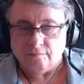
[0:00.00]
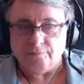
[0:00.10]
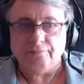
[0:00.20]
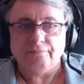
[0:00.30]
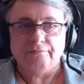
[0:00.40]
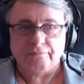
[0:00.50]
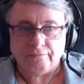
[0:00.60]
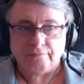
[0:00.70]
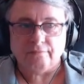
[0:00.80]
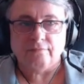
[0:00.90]

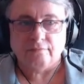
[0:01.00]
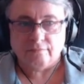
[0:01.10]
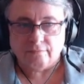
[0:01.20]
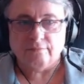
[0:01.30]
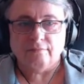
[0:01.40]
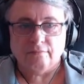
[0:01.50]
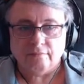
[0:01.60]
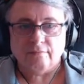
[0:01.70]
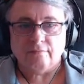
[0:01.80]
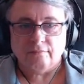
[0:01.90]

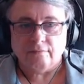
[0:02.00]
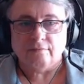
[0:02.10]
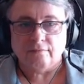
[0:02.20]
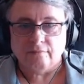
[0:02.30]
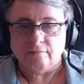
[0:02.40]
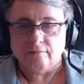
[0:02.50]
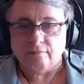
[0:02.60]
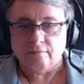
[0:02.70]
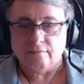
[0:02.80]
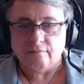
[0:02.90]

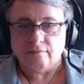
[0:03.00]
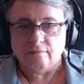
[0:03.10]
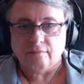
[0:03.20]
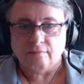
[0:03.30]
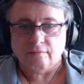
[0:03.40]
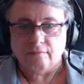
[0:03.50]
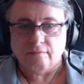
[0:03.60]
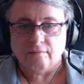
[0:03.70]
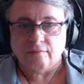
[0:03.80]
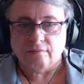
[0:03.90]
No words are spoken by the person on screen.